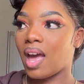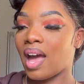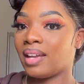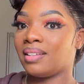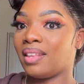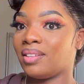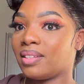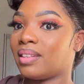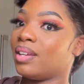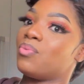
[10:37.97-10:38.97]
and
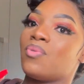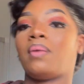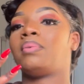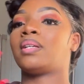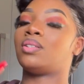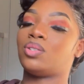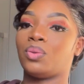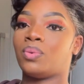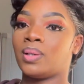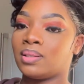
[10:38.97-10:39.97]
they rubbing it
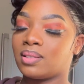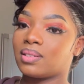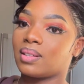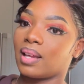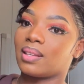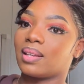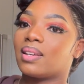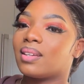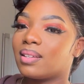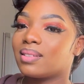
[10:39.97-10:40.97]
towards the other
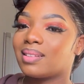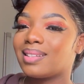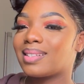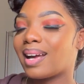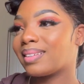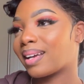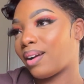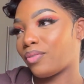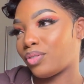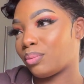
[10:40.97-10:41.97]
kid. That's
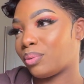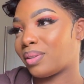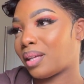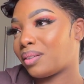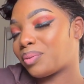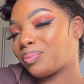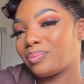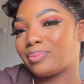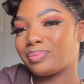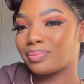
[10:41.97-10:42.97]
uncomfortable. That's,
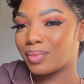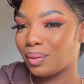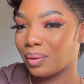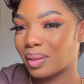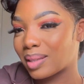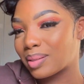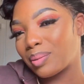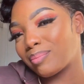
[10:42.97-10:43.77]
you know, that's